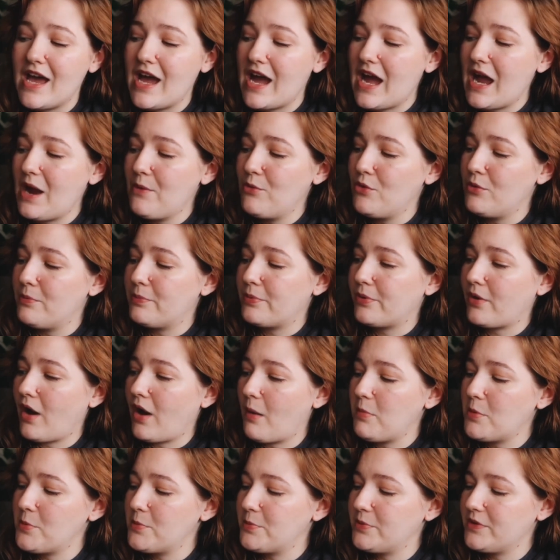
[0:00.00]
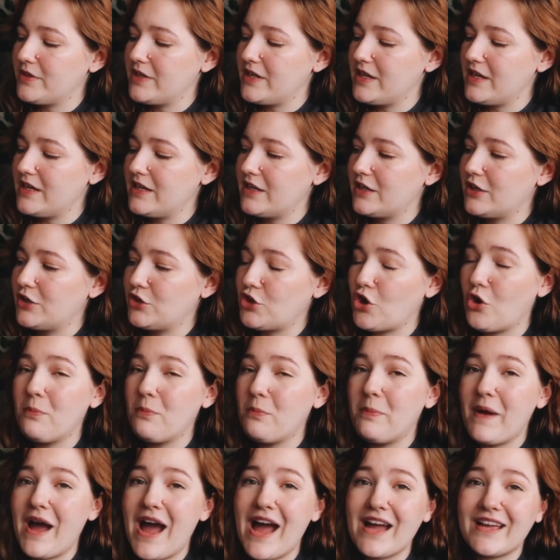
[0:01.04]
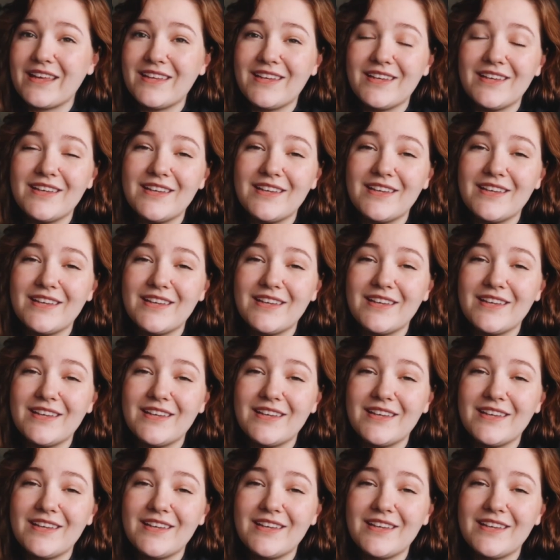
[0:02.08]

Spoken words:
I will probably go back